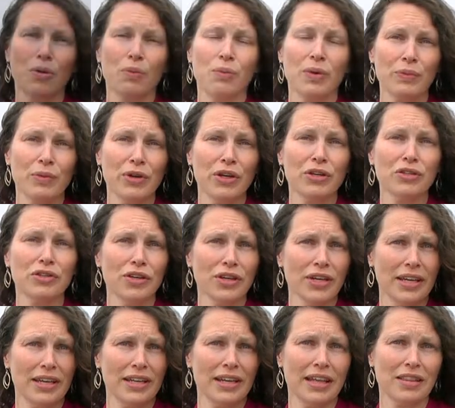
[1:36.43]
When we are
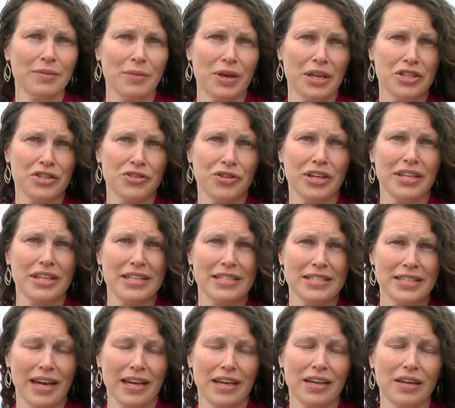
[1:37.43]
looking at the Mediterranean
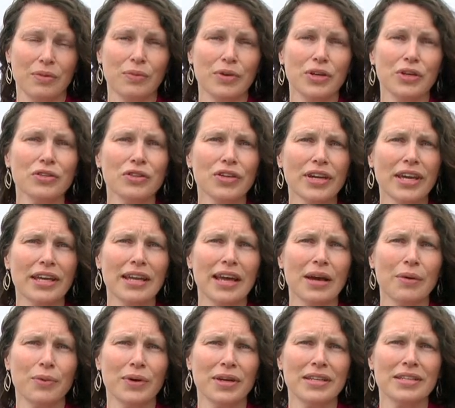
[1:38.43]
diet, we are looking
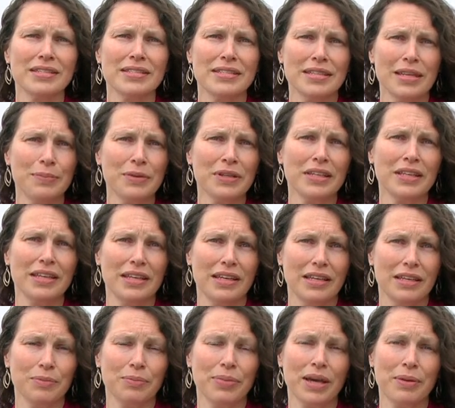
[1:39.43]
at what is typically
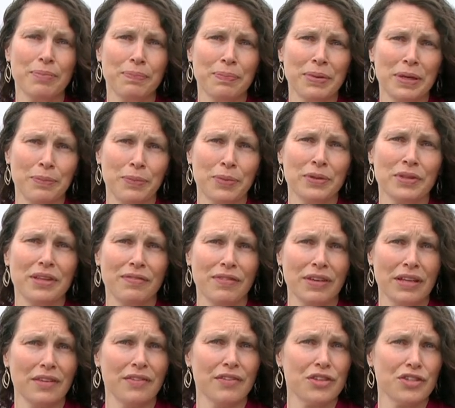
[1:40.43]
eaten by people
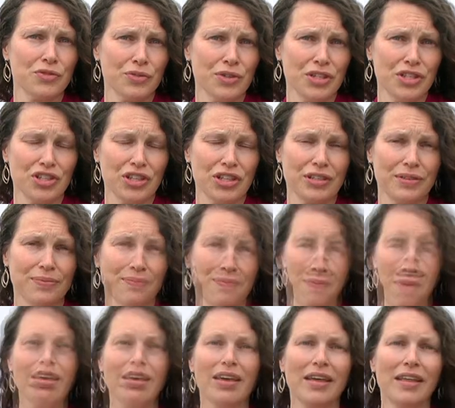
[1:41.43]
living in this region.
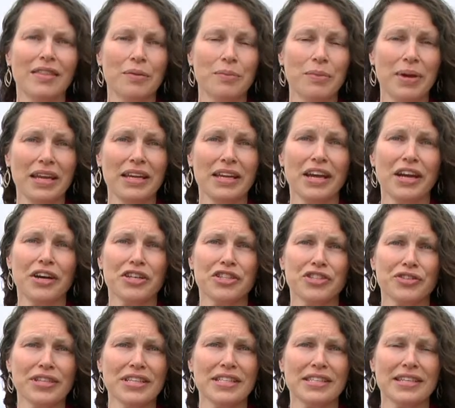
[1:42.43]
The main
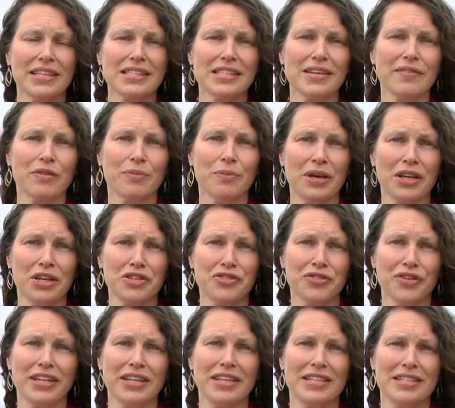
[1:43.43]
characteristics of the
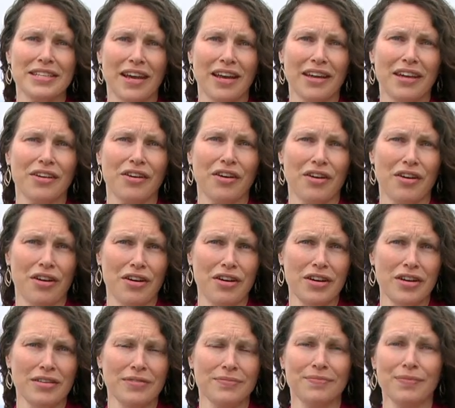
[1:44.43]
Mediterranean diet
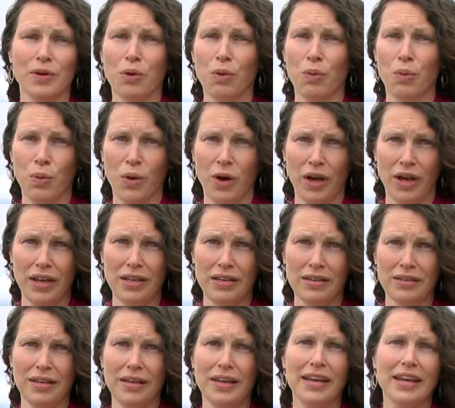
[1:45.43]
are:
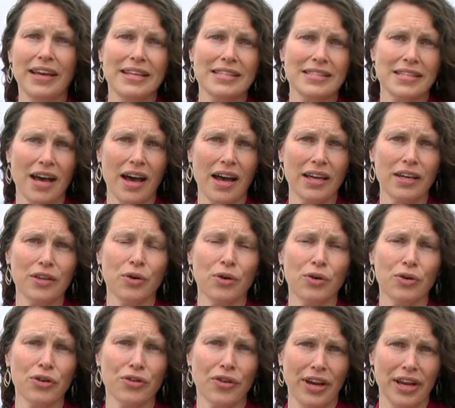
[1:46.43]
1. It's high in
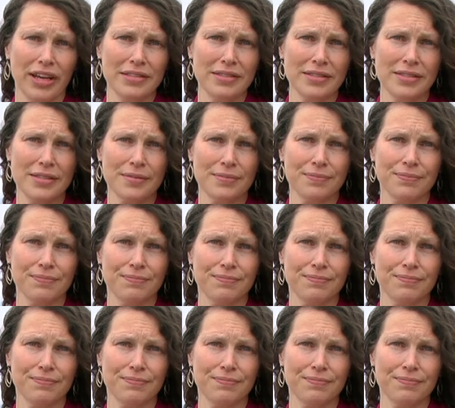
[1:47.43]
whole grains.